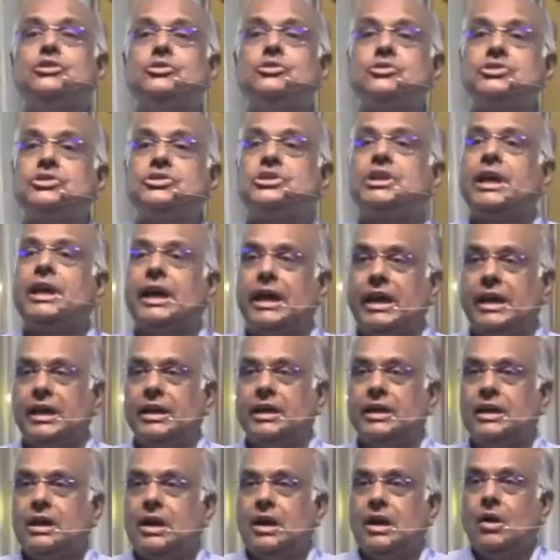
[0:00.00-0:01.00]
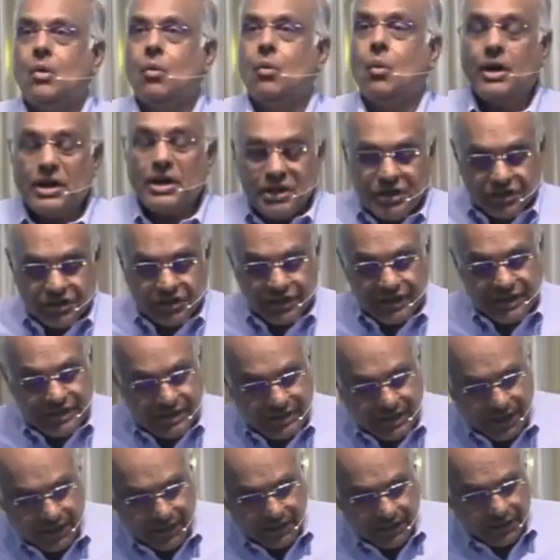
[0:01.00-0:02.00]
say? What he's
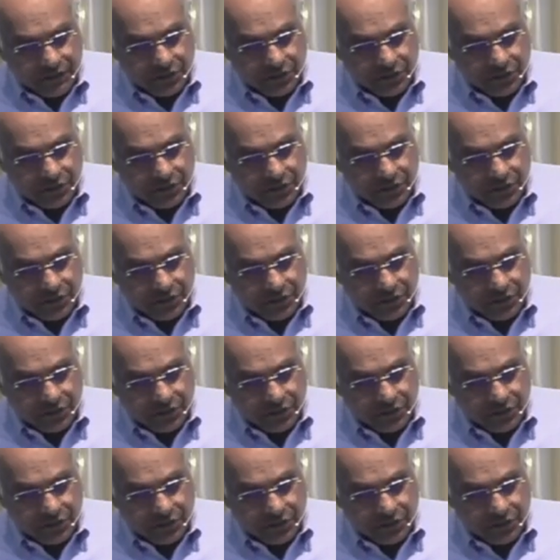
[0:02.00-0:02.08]
intending to